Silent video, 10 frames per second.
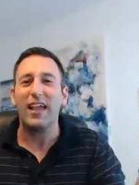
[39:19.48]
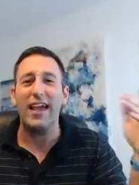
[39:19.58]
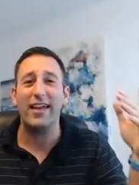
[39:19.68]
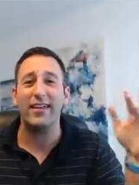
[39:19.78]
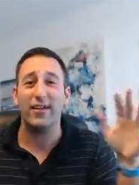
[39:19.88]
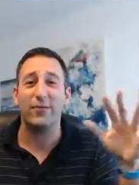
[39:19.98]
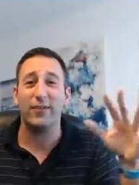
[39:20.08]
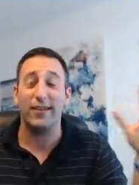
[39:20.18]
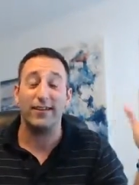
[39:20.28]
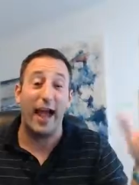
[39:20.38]
And if
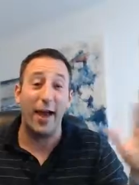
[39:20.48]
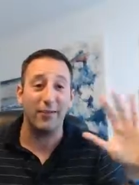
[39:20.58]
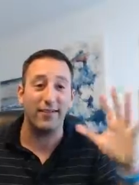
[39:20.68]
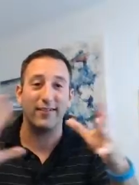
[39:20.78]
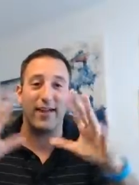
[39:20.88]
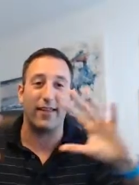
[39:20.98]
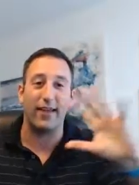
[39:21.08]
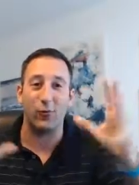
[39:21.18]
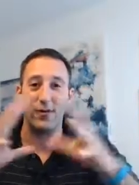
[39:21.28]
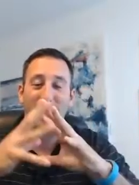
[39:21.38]
it happens that,
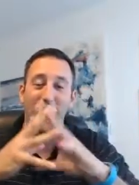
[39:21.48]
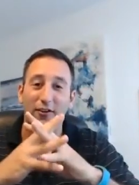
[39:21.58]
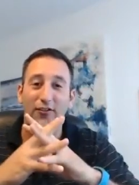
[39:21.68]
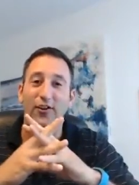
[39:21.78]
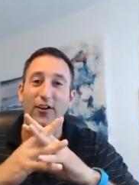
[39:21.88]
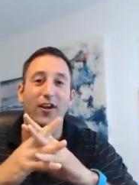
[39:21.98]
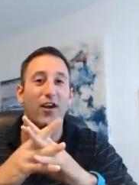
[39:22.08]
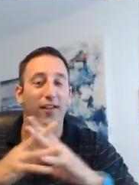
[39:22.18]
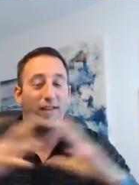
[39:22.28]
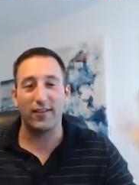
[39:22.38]
like, we mesh,
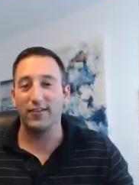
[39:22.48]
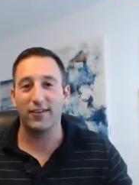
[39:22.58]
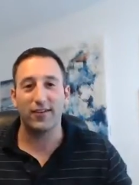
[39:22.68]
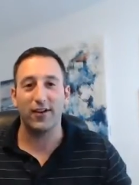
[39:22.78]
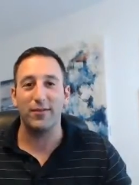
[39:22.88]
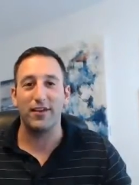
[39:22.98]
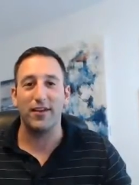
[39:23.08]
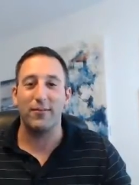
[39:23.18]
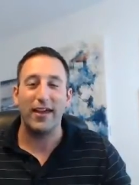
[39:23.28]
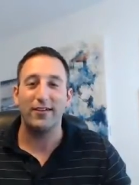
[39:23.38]
this is going to be
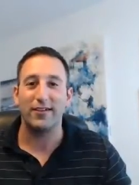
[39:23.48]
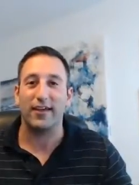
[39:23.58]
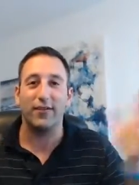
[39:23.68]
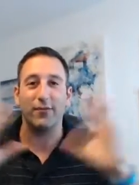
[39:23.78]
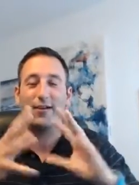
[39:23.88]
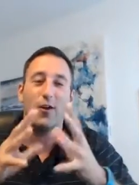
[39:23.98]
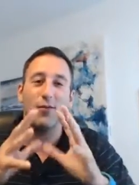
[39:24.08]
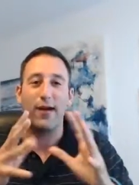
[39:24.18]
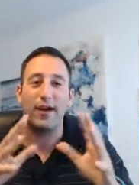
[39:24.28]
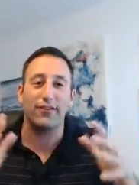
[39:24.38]
amazing. And if we
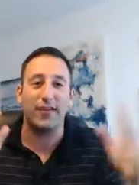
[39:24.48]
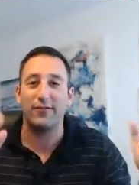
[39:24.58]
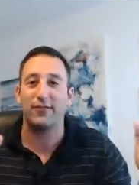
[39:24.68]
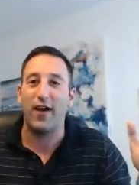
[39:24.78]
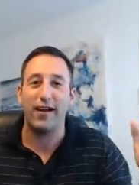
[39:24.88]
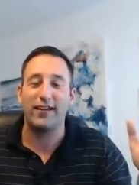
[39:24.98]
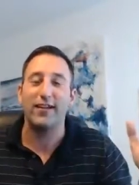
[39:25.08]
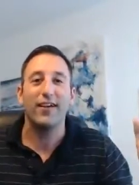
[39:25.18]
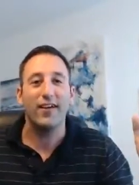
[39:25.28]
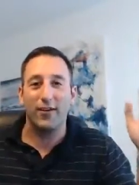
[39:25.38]
don't mesh, that's
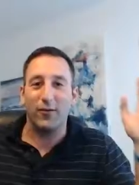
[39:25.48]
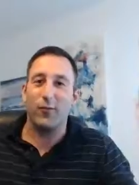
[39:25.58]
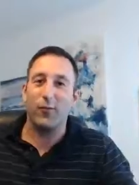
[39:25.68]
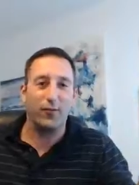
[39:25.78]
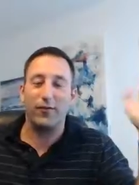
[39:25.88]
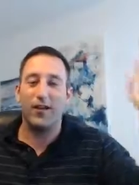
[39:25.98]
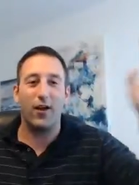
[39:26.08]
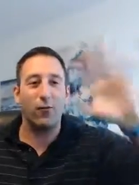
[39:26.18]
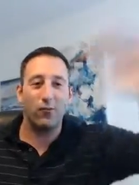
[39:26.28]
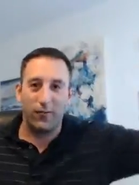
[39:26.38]
fine. We'll, you
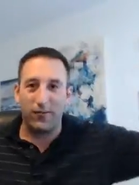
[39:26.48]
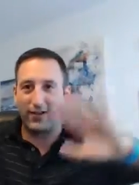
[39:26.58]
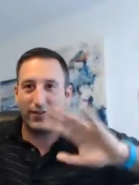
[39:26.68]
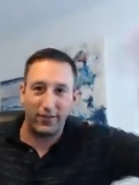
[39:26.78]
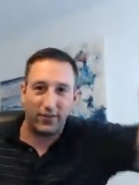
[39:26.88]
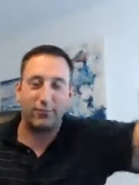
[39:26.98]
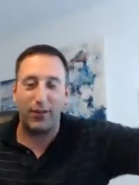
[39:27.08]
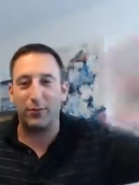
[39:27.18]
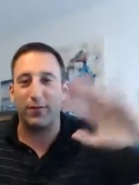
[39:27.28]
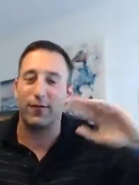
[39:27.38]
know, we'll find different
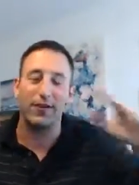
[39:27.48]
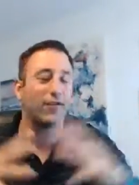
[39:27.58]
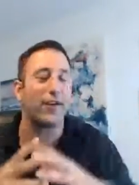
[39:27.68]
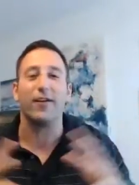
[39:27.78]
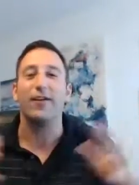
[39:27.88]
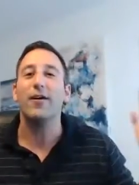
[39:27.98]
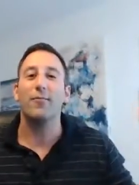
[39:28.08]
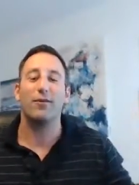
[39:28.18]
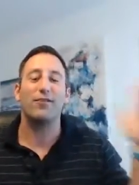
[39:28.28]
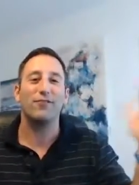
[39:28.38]
people for each other,
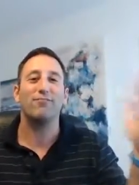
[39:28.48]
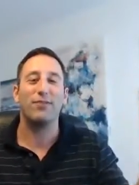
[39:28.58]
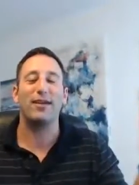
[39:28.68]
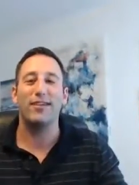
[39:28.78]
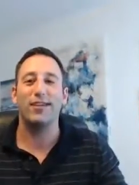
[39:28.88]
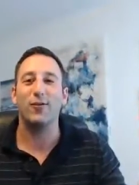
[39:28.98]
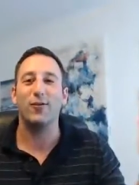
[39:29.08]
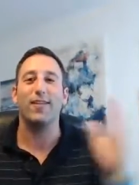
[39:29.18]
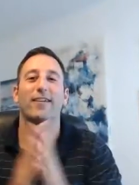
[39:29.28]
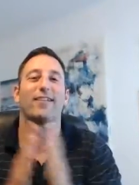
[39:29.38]
but just be
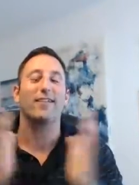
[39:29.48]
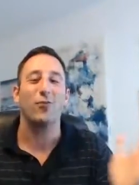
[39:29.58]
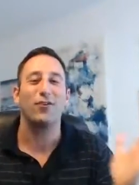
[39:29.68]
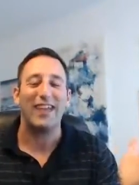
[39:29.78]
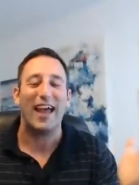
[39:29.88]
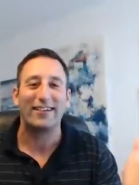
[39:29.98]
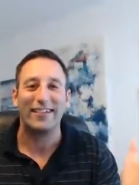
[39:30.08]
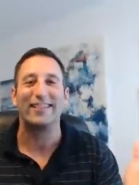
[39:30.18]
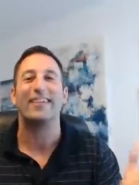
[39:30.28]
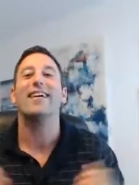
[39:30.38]
you. And it's so
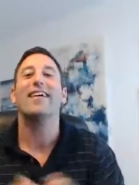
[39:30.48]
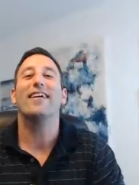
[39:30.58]
sexy.